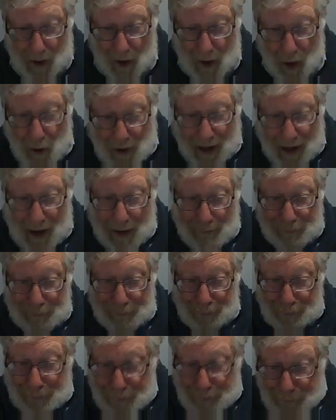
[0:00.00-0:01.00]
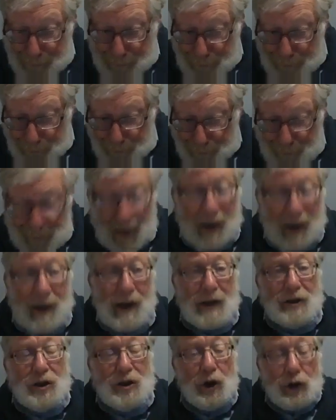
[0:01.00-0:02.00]
Okay,
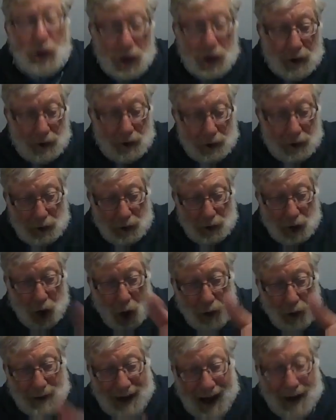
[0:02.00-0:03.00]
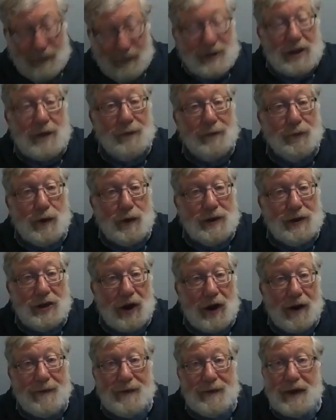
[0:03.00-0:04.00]
so go now to the first
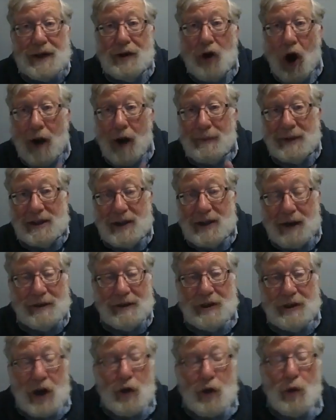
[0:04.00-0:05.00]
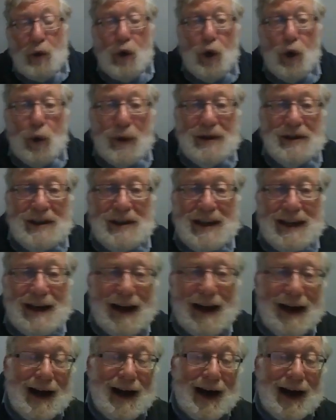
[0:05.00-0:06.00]
of the commentaries, who is the
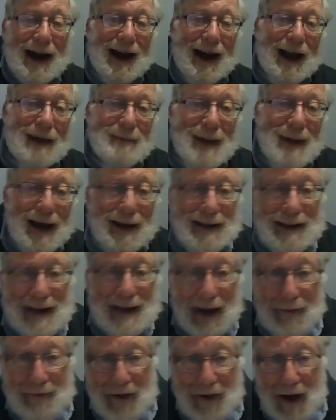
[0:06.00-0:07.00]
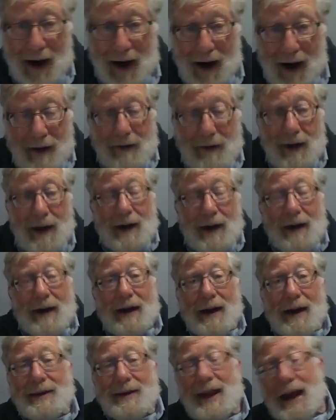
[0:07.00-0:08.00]
Ha'emek Davar.
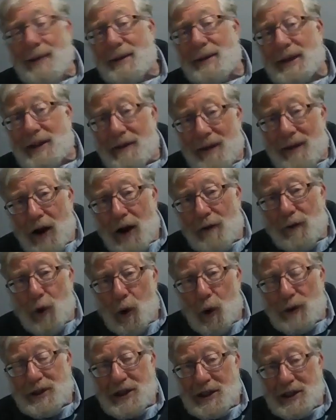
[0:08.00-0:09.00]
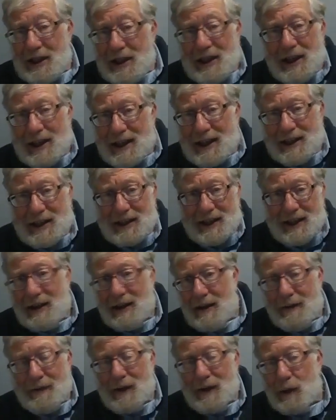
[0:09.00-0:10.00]
And the Ha'emek Davar, of course, is the
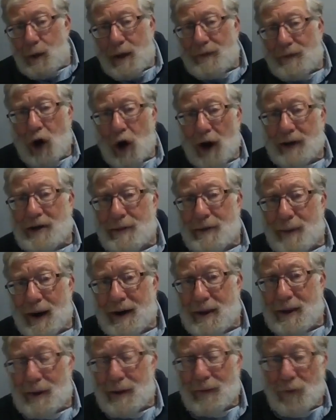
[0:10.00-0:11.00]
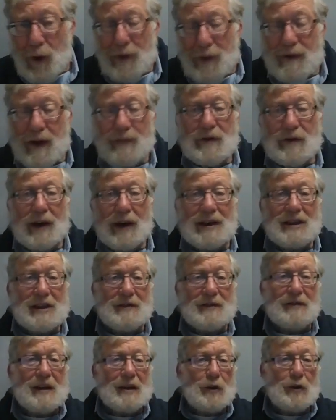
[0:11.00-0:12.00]
Netziv, and we've talked about him before, Naftali
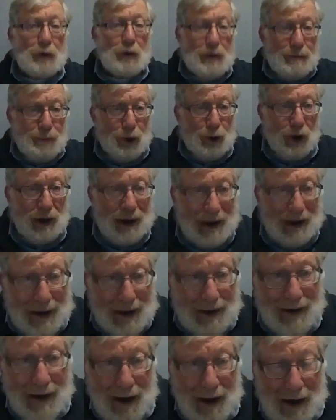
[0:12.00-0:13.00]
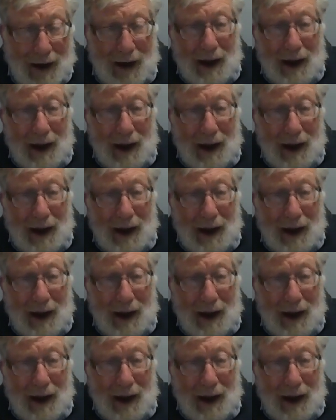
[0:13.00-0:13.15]
Tzvi Yehuda Berlin,